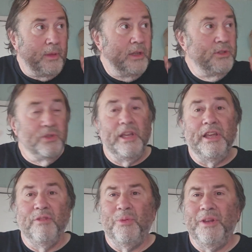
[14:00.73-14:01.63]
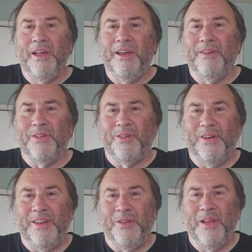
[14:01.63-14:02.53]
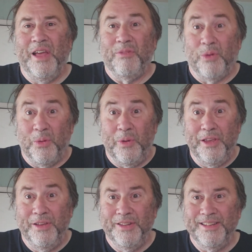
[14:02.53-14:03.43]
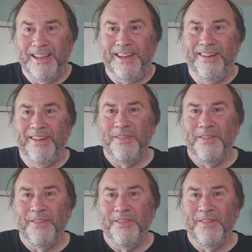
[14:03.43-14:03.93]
So take care, everyone. Have a great week. Take care.